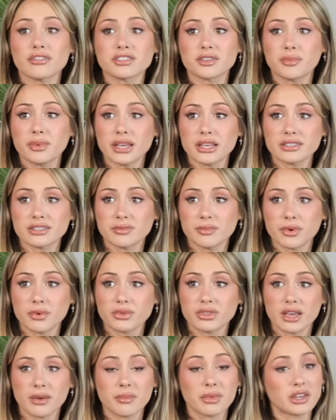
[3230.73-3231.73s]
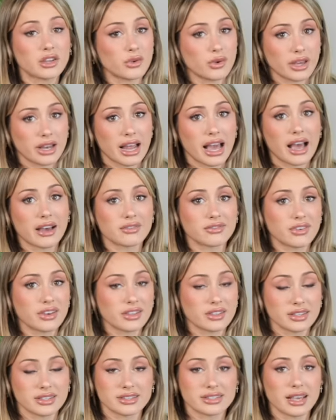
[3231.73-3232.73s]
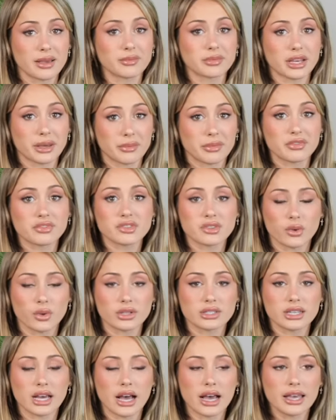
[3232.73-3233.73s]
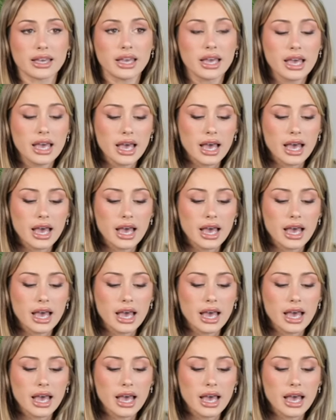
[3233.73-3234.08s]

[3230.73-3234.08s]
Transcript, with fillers: have to be intimate with them and you can have the same type of soul tie.